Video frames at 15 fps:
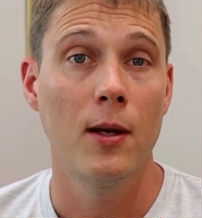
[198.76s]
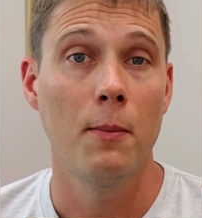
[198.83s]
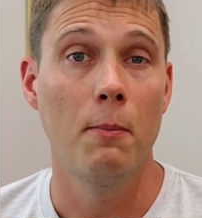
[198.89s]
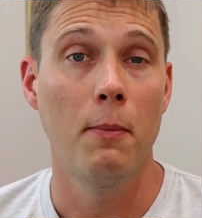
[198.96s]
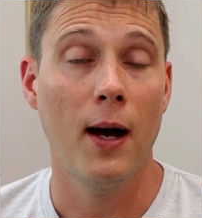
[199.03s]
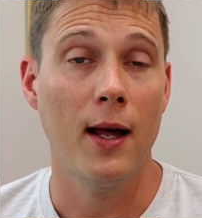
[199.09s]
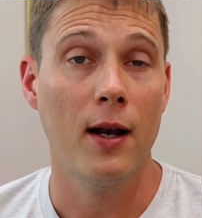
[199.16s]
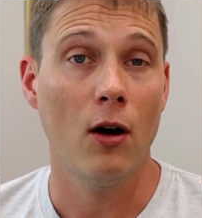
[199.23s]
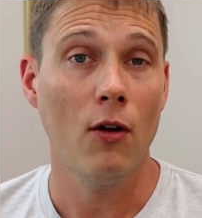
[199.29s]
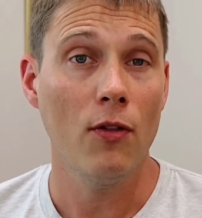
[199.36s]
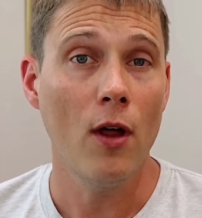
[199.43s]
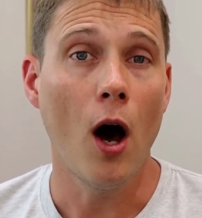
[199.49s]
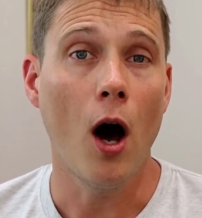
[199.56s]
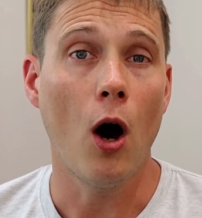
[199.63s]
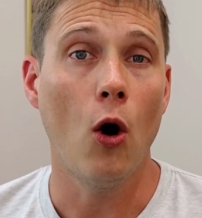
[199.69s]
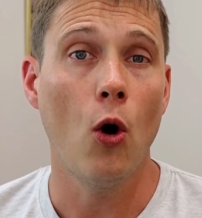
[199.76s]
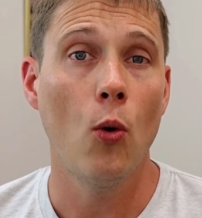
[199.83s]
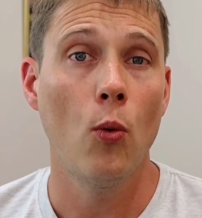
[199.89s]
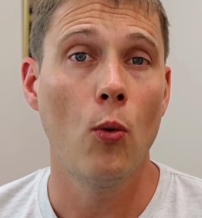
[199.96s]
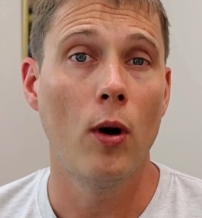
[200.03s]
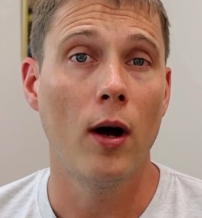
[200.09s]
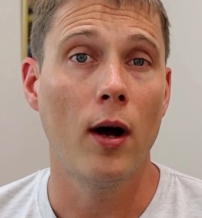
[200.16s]
But on the
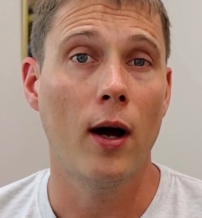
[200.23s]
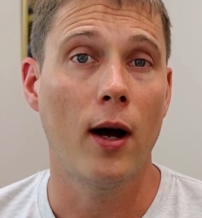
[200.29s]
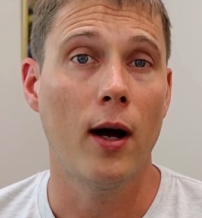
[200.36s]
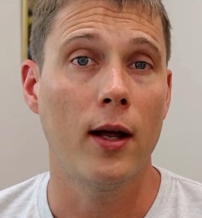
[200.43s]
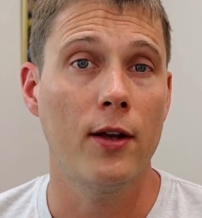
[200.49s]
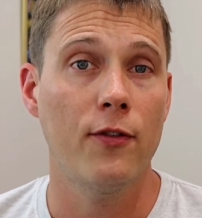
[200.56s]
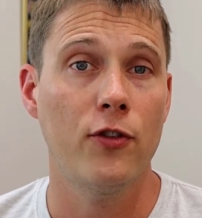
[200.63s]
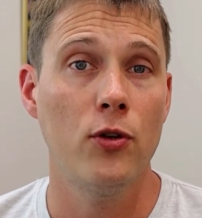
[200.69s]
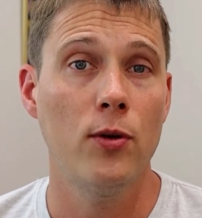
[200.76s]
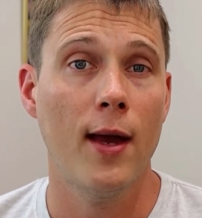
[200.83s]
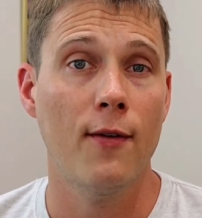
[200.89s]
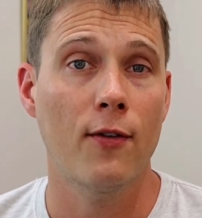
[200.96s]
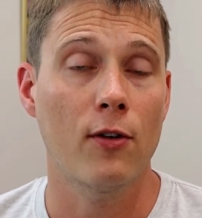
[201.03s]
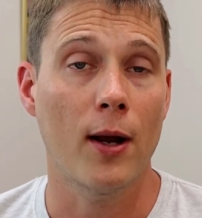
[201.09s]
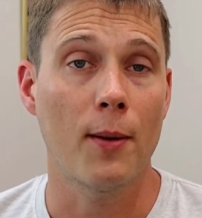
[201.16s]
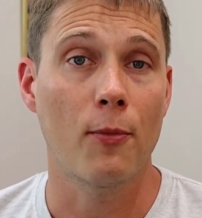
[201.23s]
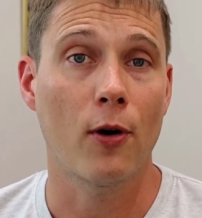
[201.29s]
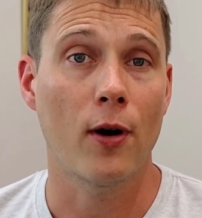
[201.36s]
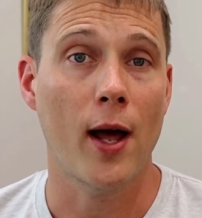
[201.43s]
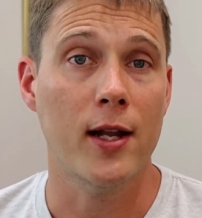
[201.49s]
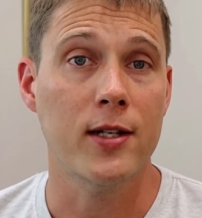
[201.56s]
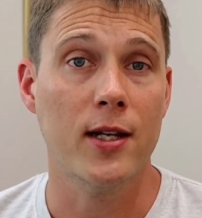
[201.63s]
whole, if you have a great
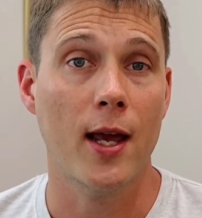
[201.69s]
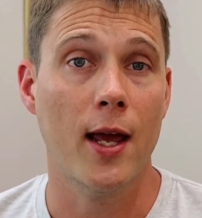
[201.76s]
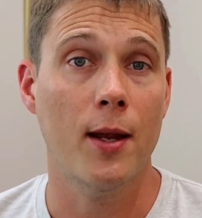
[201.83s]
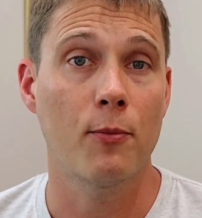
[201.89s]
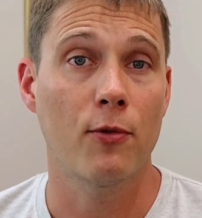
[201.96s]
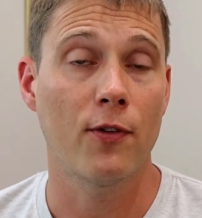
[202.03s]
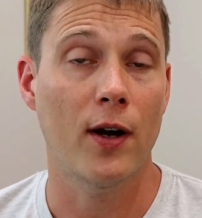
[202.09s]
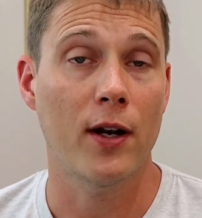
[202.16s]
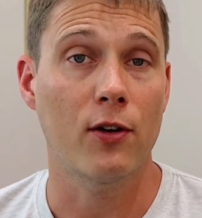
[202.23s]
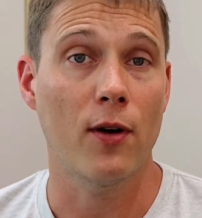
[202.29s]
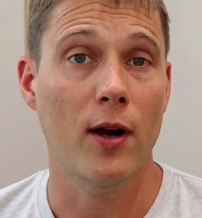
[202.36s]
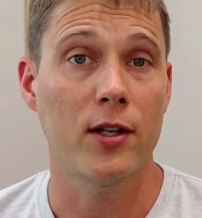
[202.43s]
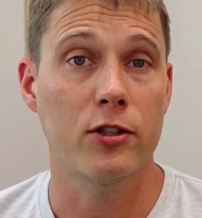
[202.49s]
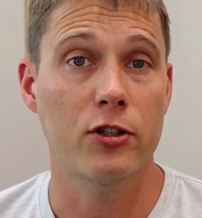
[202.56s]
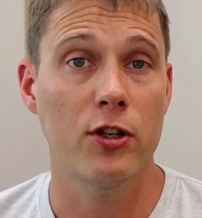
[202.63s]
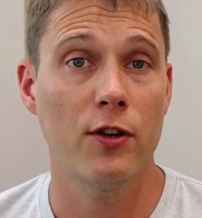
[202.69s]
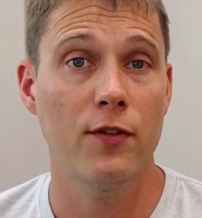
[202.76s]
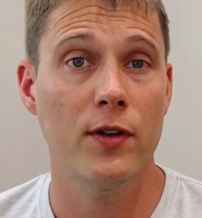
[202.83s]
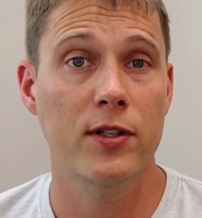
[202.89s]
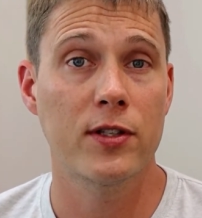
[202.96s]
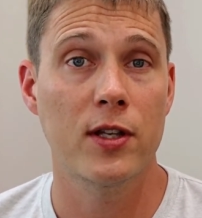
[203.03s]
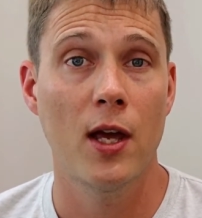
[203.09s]
product and provide a great
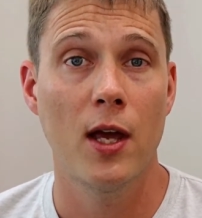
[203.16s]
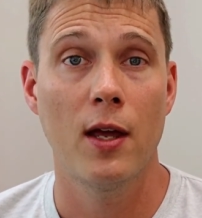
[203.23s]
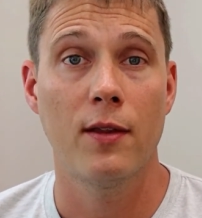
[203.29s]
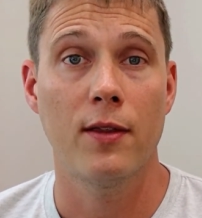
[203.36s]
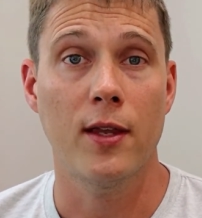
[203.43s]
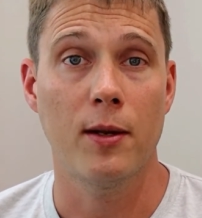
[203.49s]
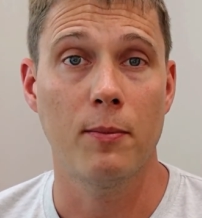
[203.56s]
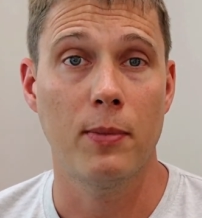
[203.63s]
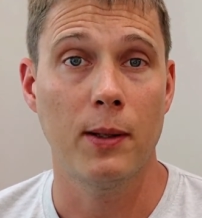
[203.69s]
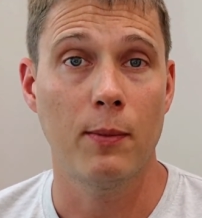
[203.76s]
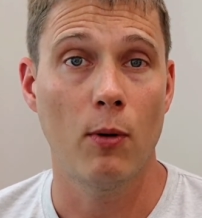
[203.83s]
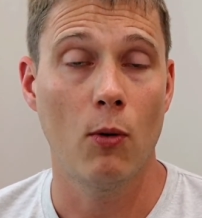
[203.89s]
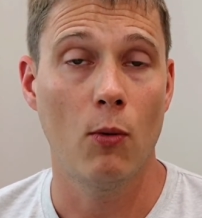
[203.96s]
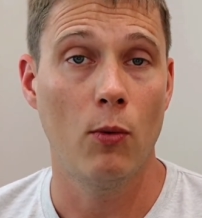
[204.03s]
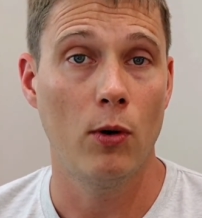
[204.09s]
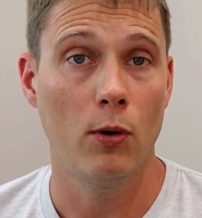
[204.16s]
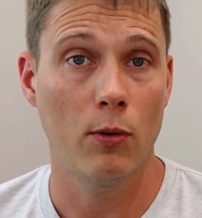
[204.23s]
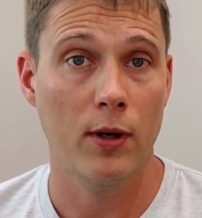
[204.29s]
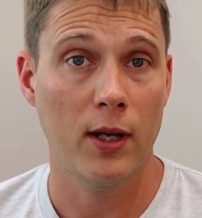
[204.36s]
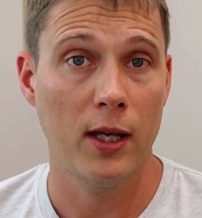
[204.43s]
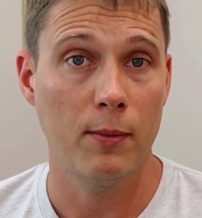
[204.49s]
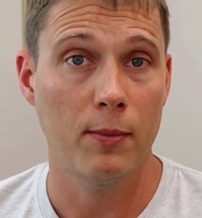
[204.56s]
service, then people will
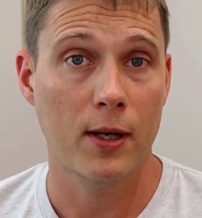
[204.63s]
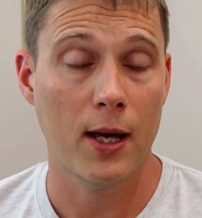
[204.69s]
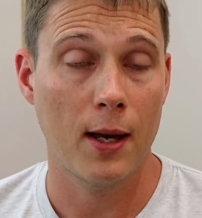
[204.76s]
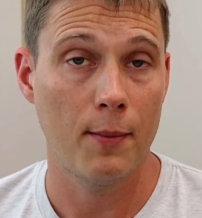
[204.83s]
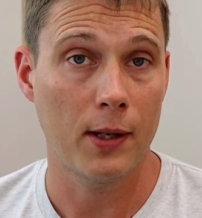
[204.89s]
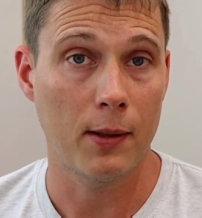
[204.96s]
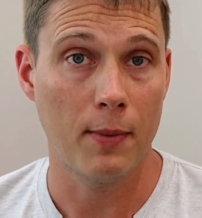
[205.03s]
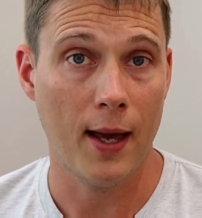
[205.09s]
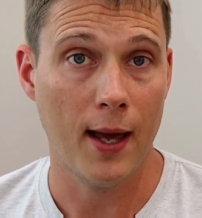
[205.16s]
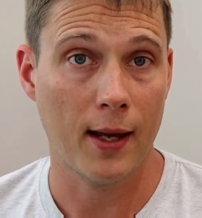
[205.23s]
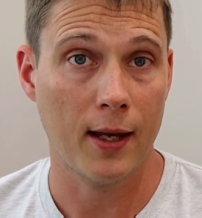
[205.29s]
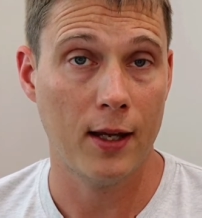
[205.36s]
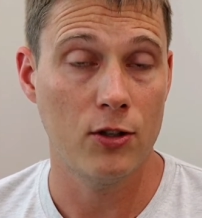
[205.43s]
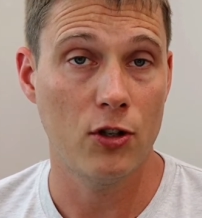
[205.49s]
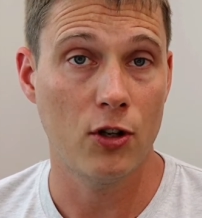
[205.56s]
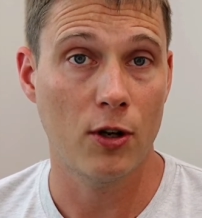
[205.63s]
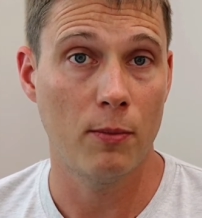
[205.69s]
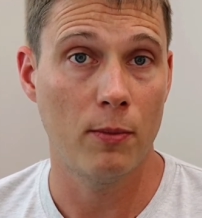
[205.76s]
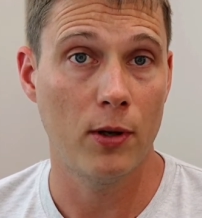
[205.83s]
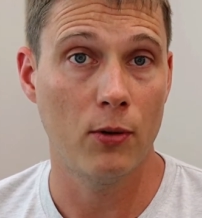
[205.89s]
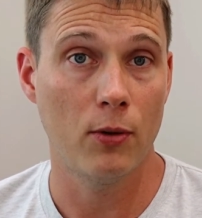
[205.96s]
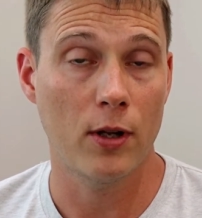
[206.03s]
keep coming back and you can
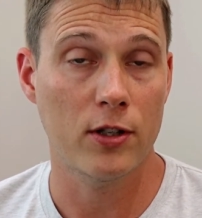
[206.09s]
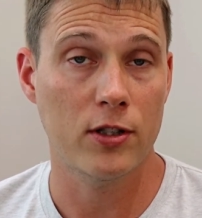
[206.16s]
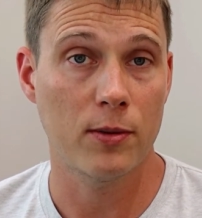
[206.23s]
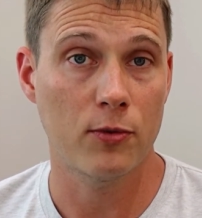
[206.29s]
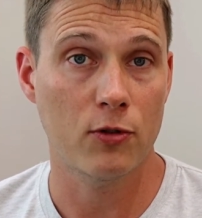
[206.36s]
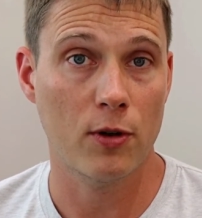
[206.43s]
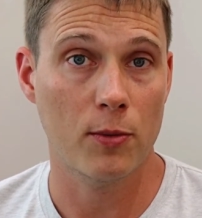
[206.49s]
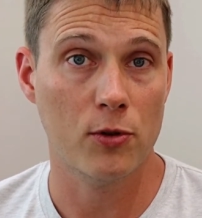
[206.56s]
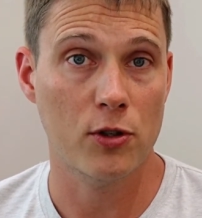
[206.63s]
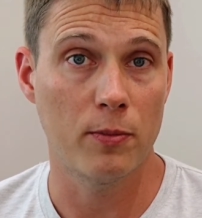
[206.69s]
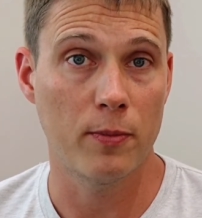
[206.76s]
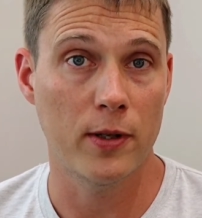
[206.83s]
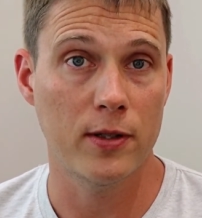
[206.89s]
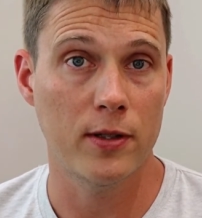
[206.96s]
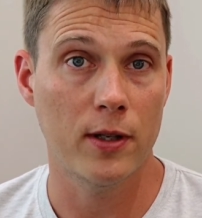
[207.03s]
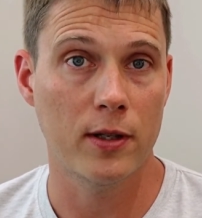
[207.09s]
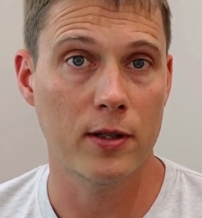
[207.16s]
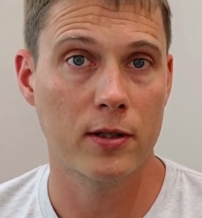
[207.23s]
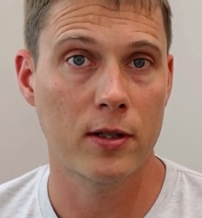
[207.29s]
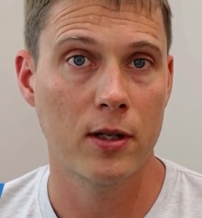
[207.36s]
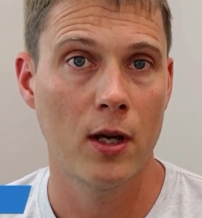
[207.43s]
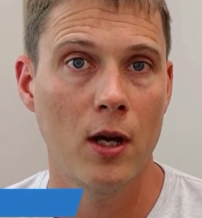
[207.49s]
build a subscription
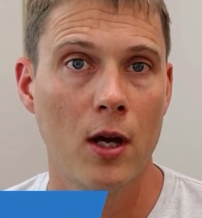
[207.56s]
business.